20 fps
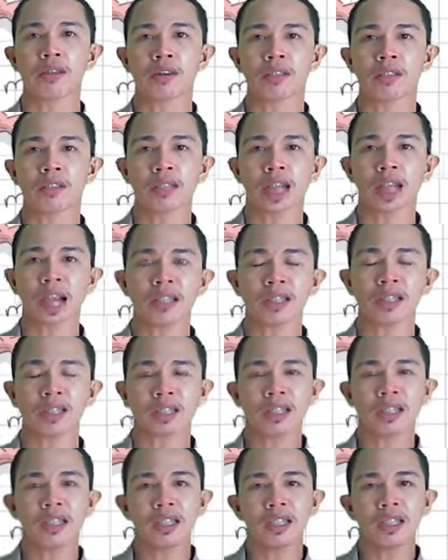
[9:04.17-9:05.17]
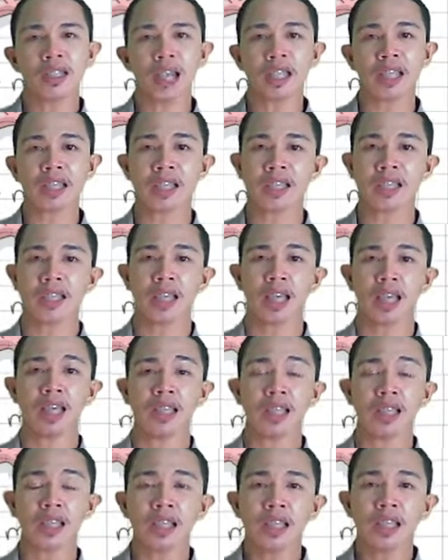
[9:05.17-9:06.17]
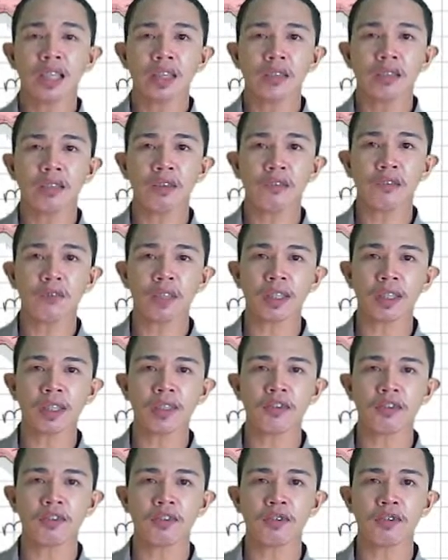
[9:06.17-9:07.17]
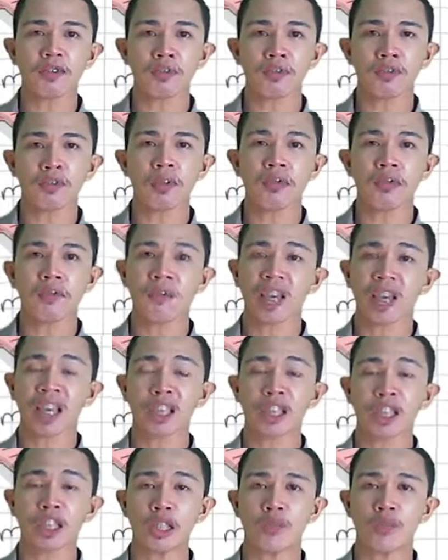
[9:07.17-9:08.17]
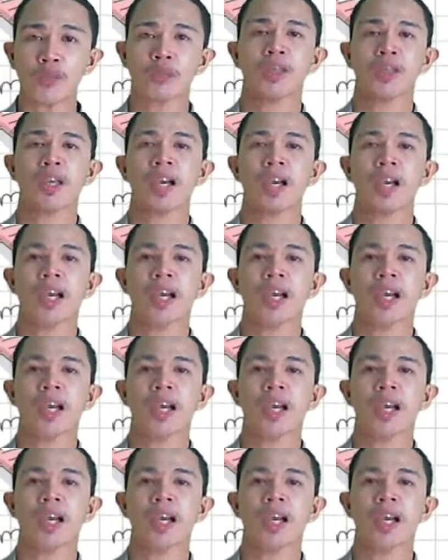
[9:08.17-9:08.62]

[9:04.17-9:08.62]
ranked data set refers to fresh lumpia.